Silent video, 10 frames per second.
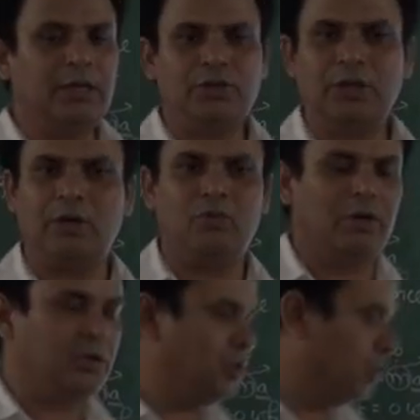equal to
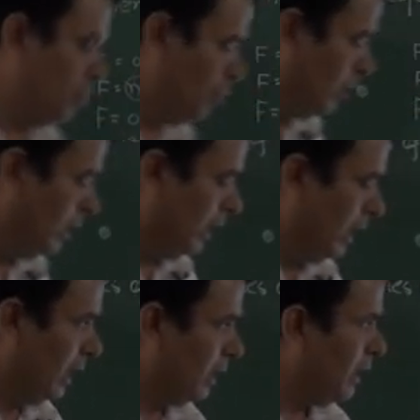0,
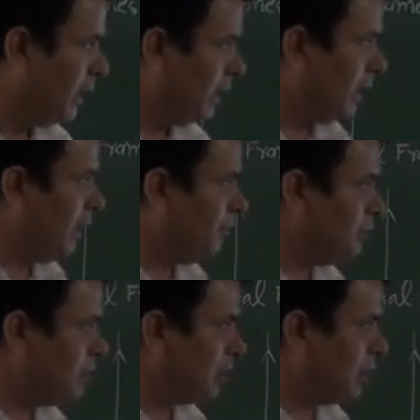and F is equal
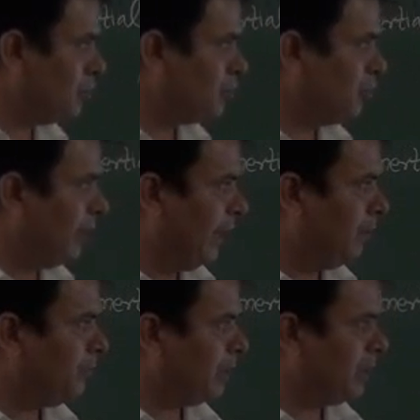to
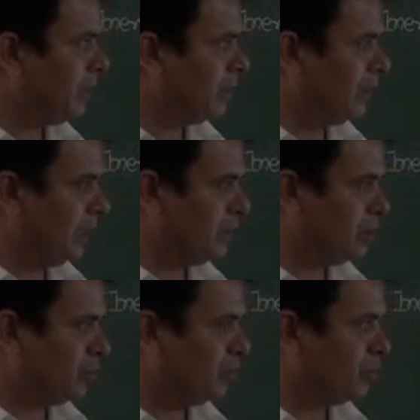ma, that is equal
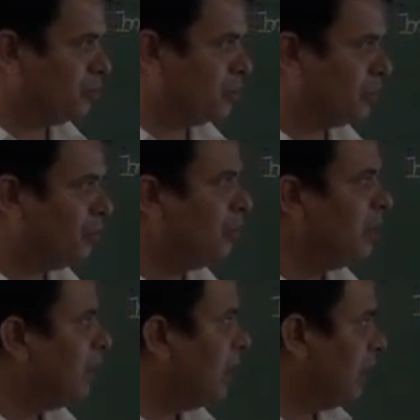to 0.
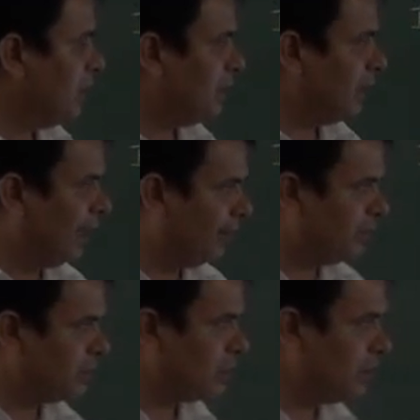Already I have
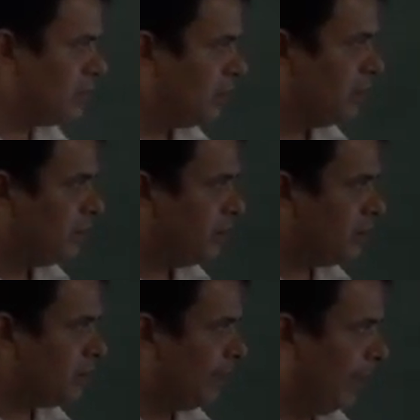discussed this
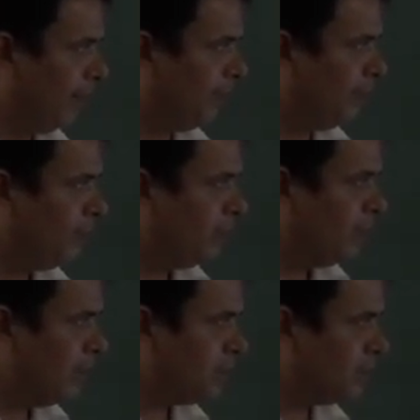m is
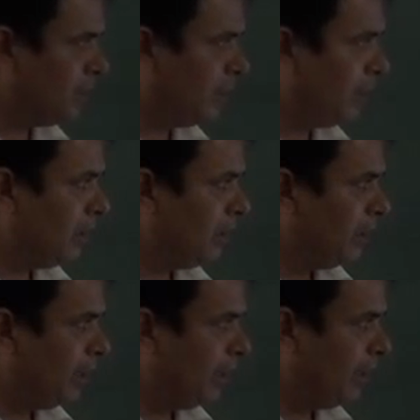the
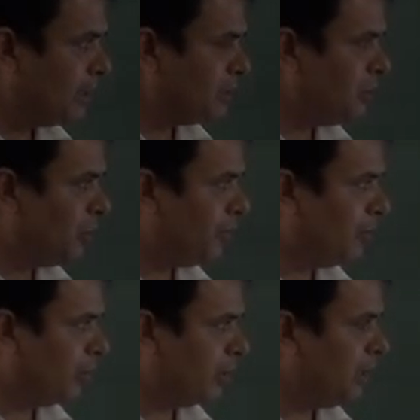inertia of a
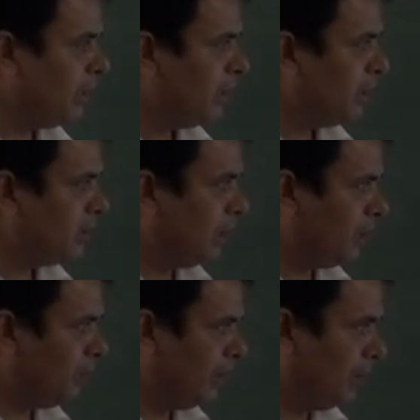body, that will
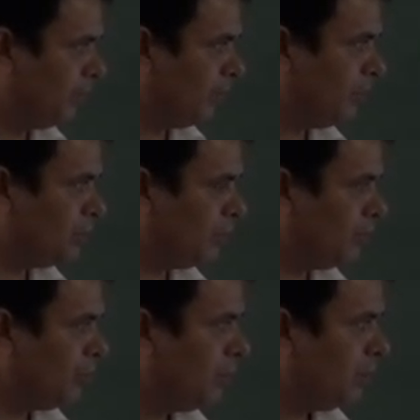never be 0.
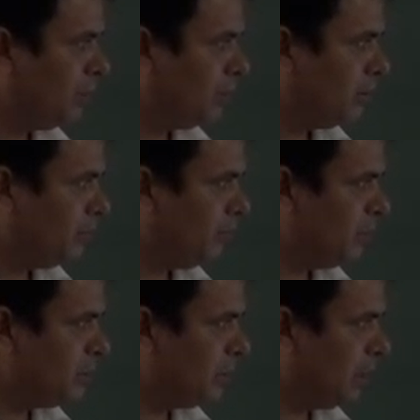Means
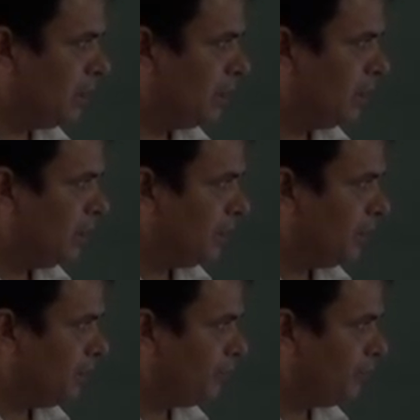that if